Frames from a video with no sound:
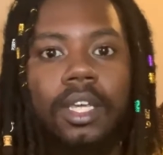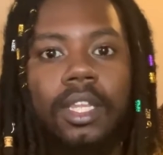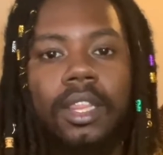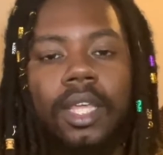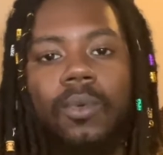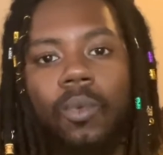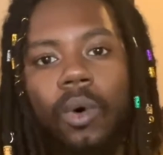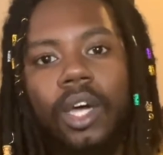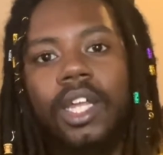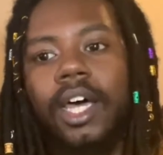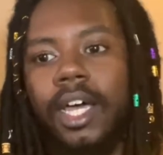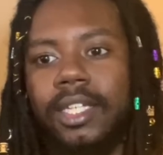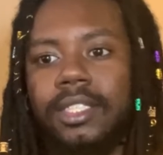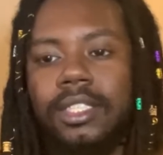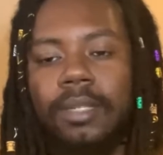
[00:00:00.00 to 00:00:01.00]
They want
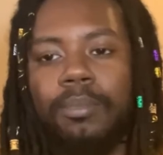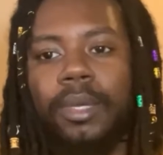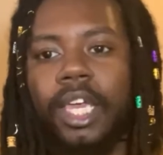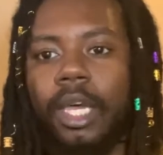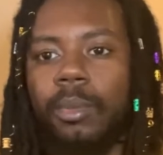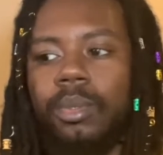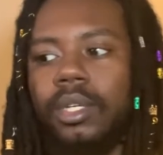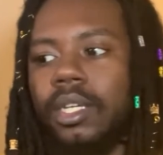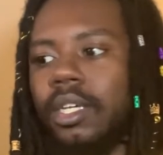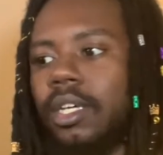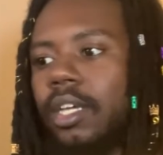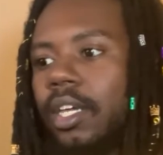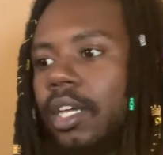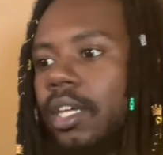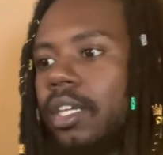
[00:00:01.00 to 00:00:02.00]
us to be able to,
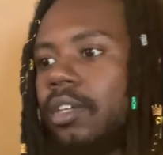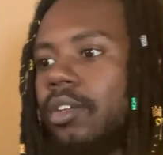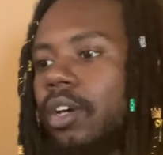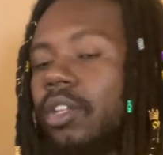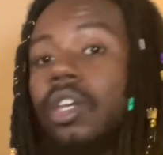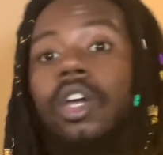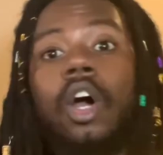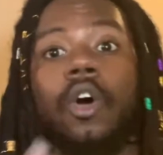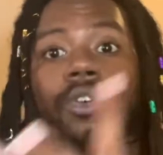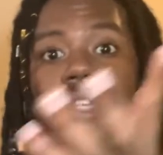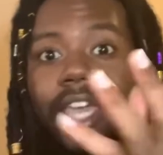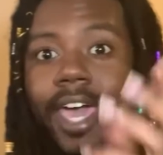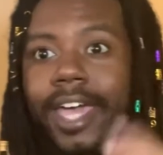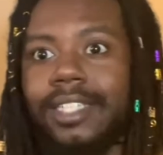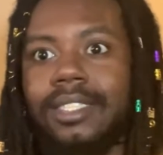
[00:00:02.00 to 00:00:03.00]
you know, the
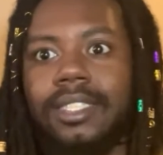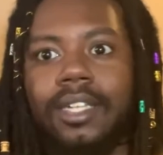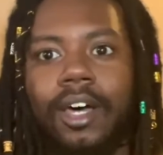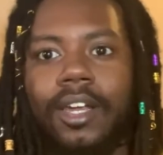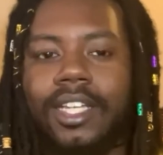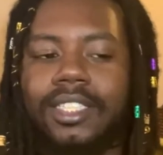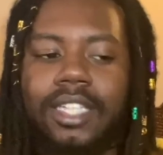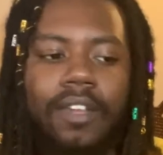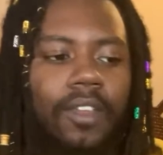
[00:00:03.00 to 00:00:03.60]
cognacs and all that stuff.